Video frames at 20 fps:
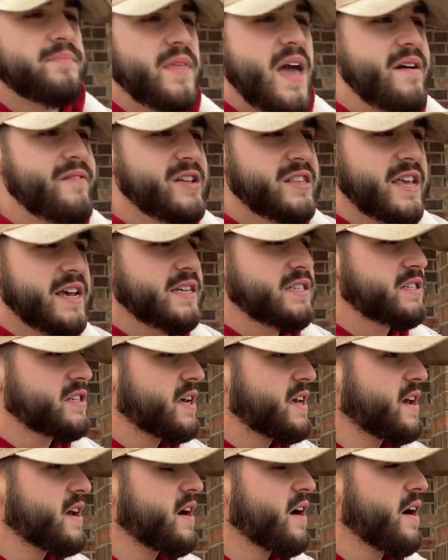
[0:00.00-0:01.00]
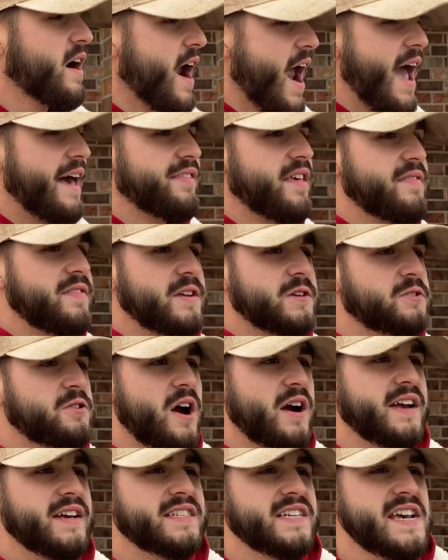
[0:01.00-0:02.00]
Everything's secure, and then the
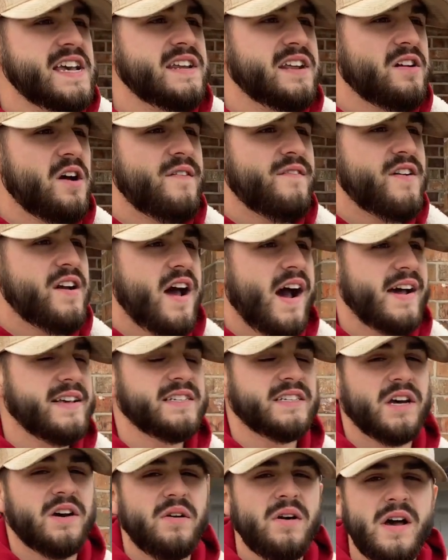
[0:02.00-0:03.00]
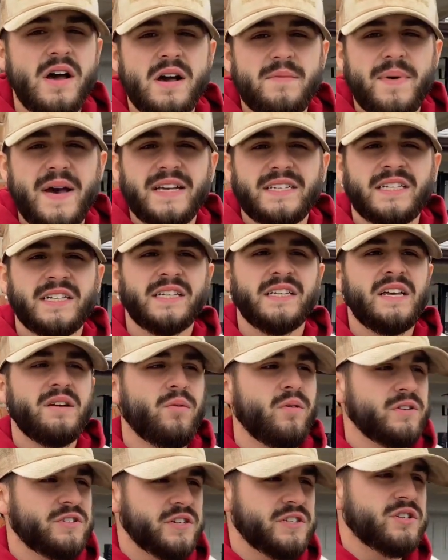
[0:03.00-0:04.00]
truck is heated overnight. So basically we're
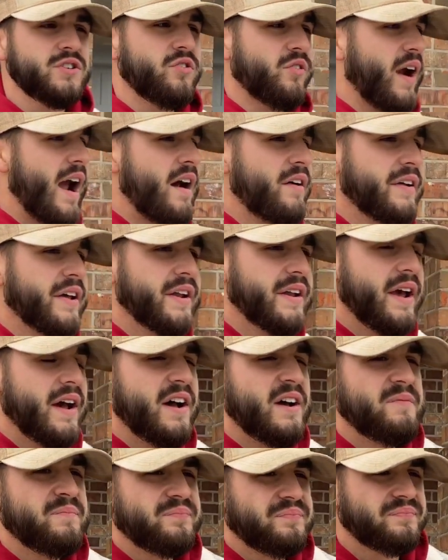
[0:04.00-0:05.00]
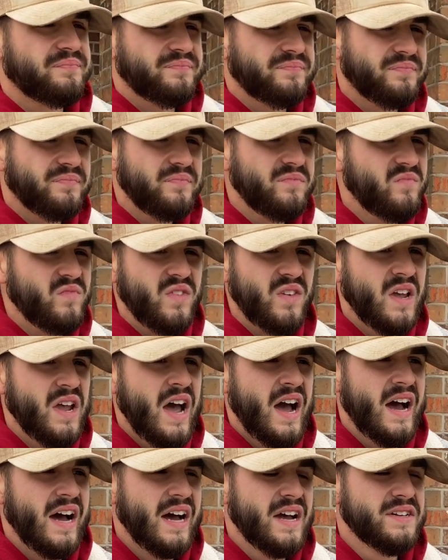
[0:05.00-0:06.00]
just grounded
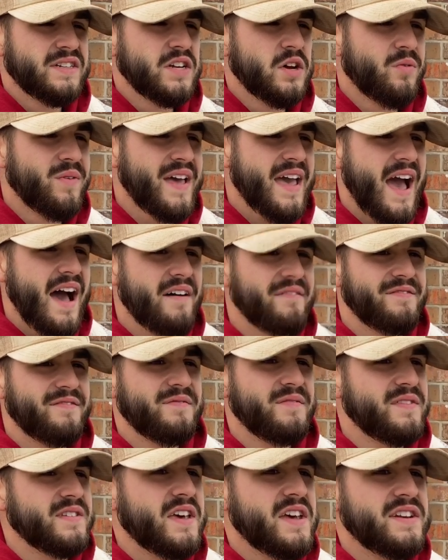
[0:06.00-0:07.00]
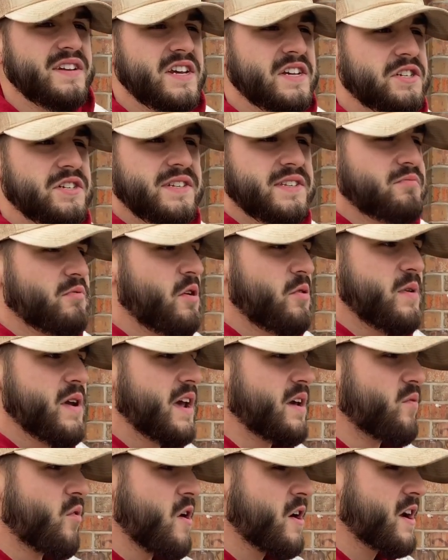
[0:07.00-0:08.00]
until we have conditions where we
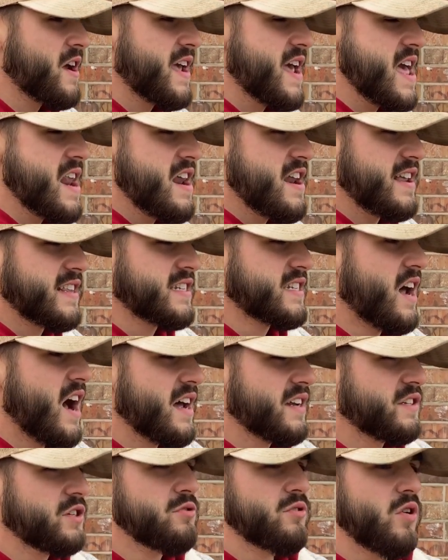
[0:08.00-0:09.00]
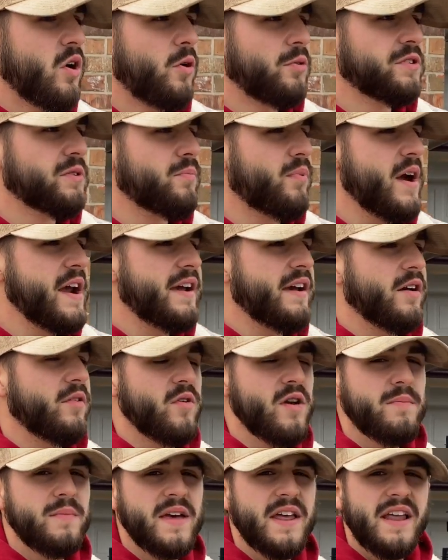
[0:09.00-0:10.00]
can work again and it's not too cold to break
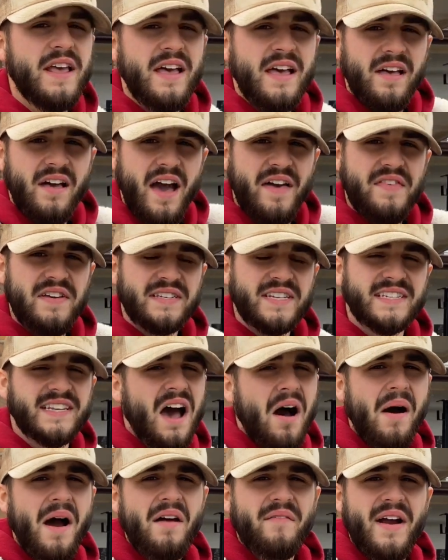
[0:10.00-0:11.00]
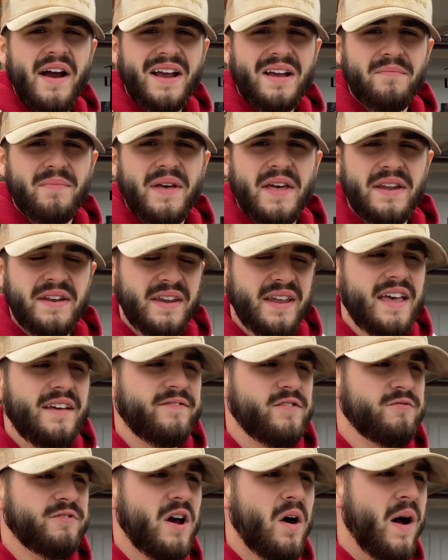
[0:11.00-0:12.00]
equipment. And this is how I recommend, if
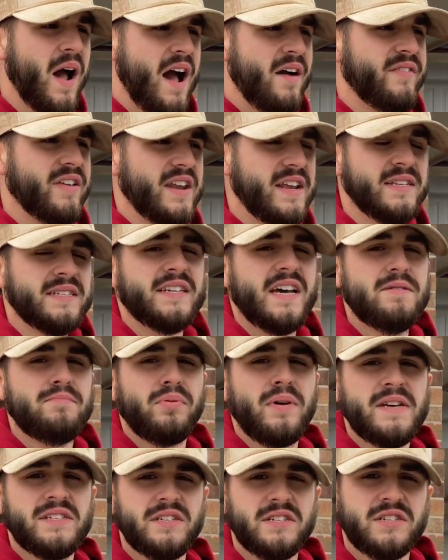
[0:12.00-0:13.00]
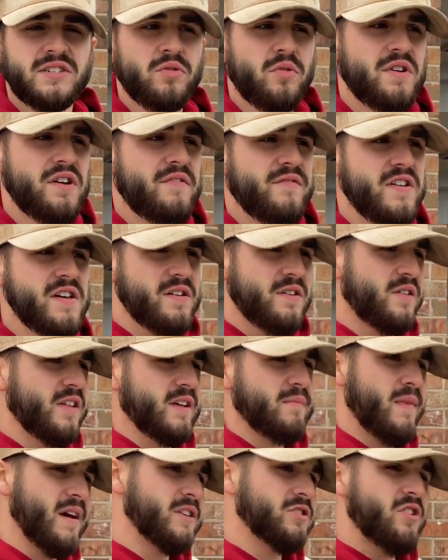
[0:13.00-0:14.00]
you don't have an inside place to store your vehicle, like
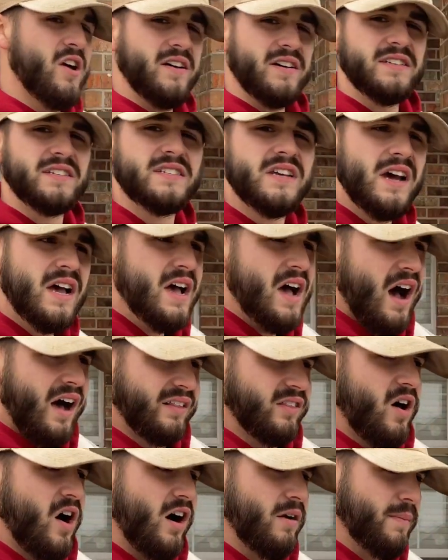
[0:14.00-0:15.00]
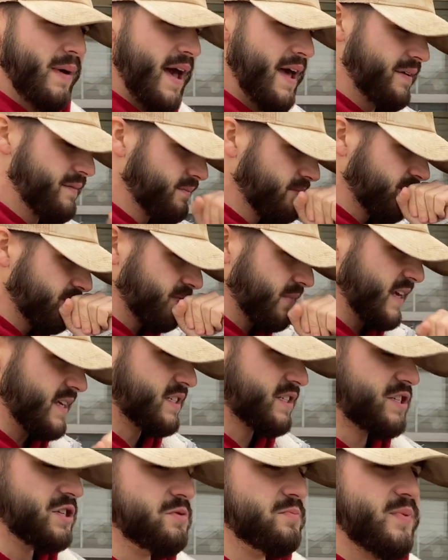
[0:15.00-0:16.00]
my truck is a long bed, it's
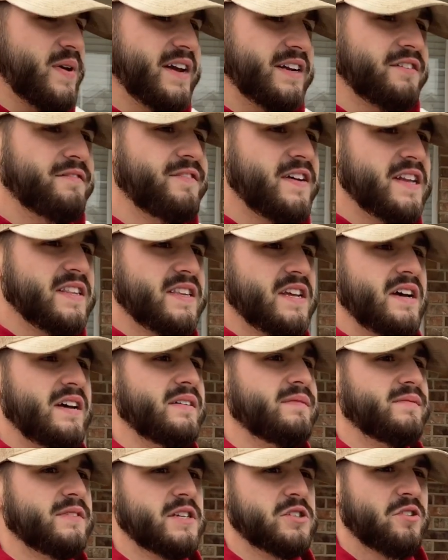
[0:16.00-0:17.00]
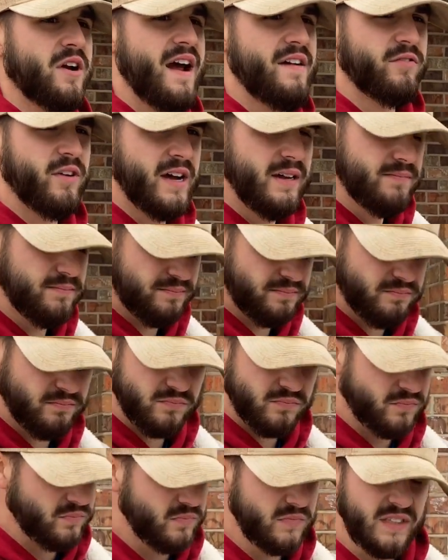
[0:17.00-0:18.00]
too big to fit in the driveway.
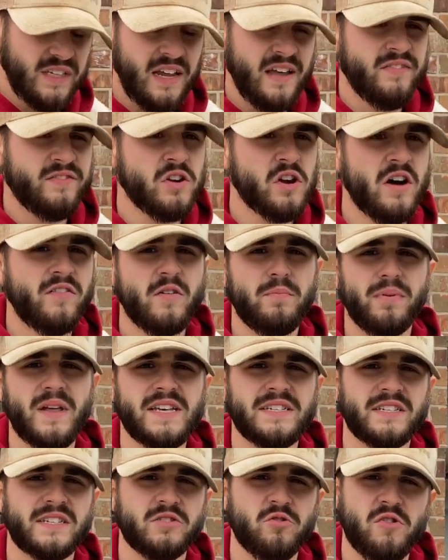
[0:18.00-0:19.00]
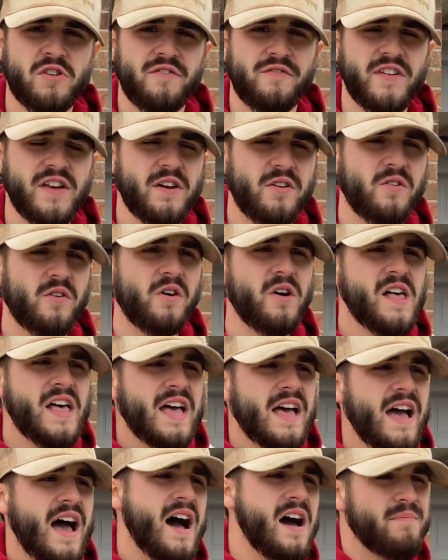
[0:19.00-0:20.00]
If you don't have a place to store your vehicle,
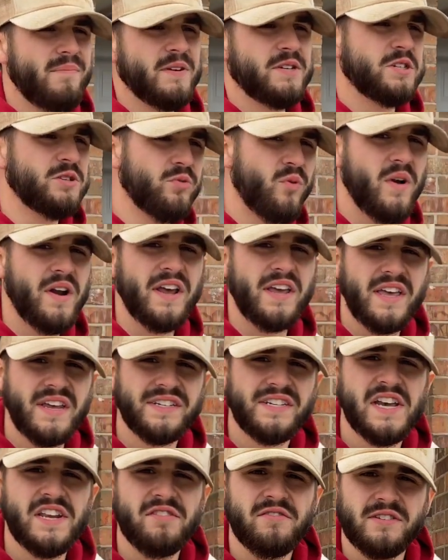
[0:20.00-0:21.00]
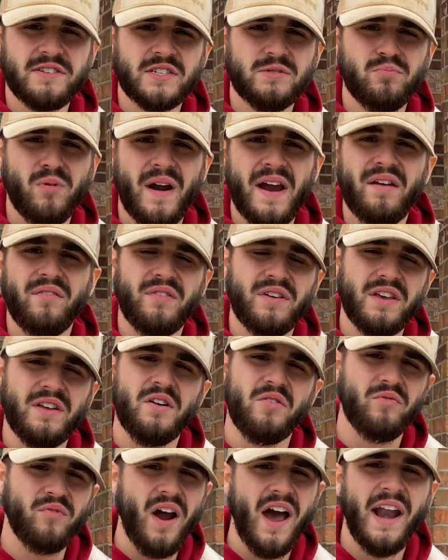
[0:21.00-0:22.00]
but you want to continue to spray,
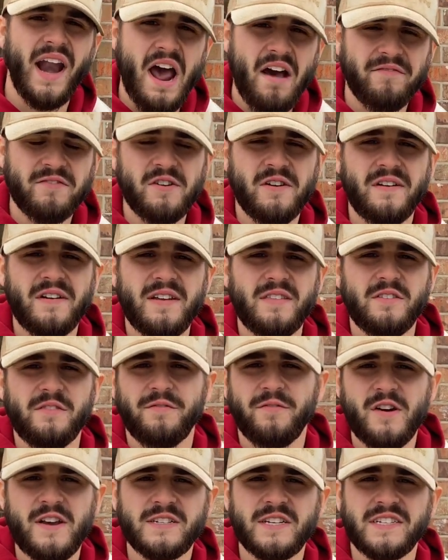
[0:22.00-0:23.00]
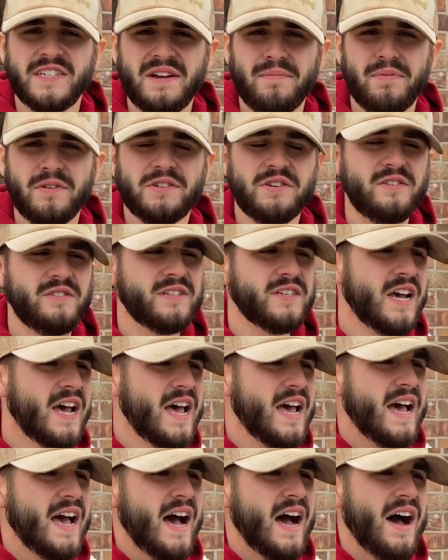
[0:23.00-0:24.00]
right after the freezing temperatures,
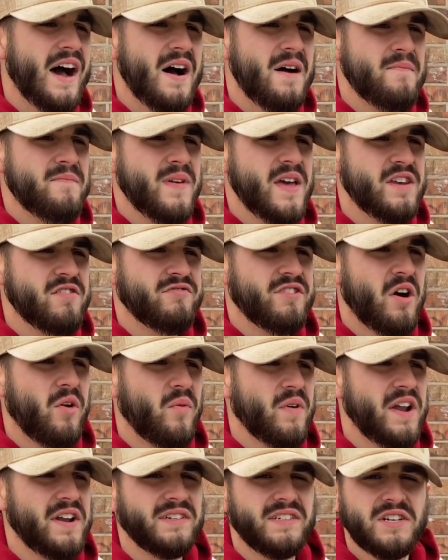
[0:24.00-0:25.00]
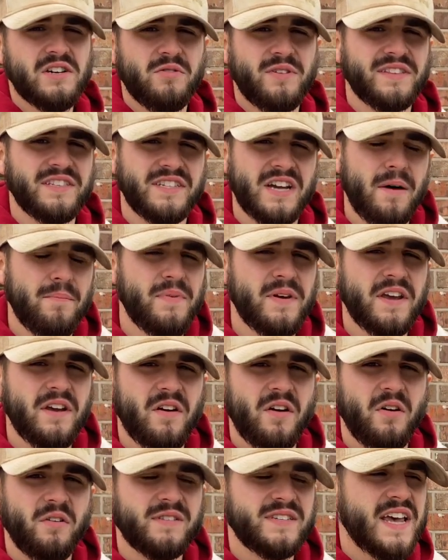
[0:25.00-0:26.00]
and you don't want to deal with dumping your
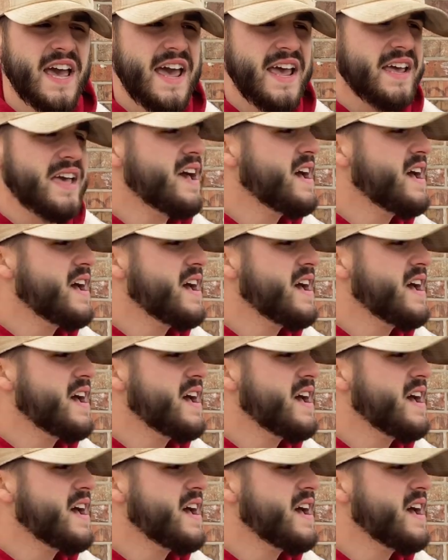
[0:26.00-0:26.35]
whole tank,